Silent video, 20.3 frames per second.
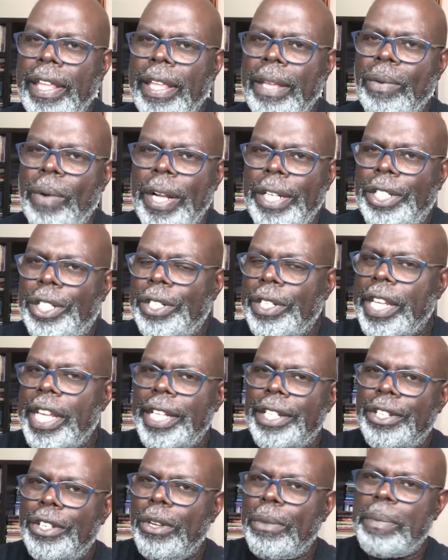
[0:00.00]
Once you
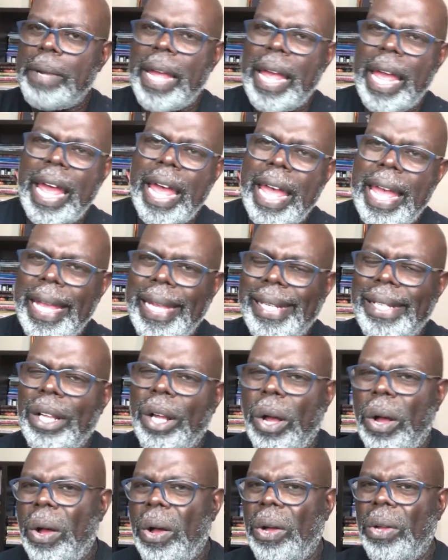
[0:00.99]
get your behind
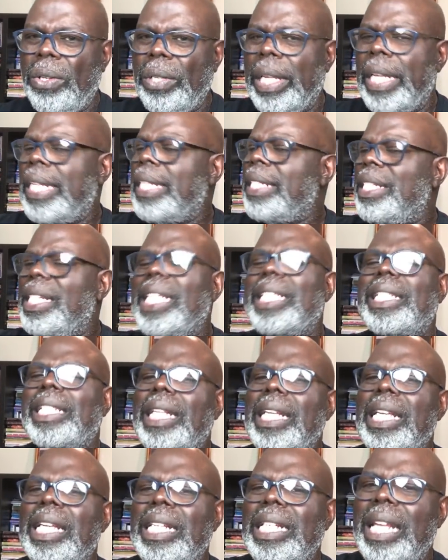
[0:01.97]
all, just
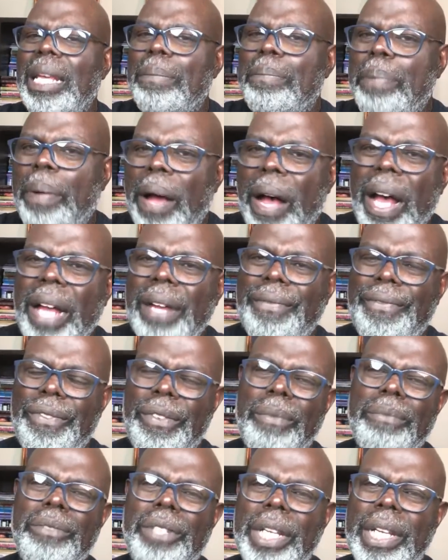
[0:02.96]
depart
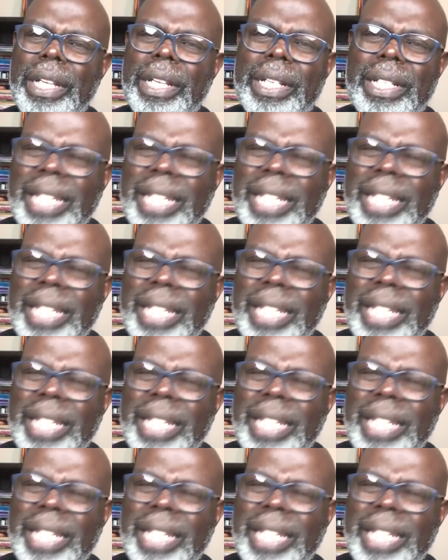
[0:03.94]
from Jesus.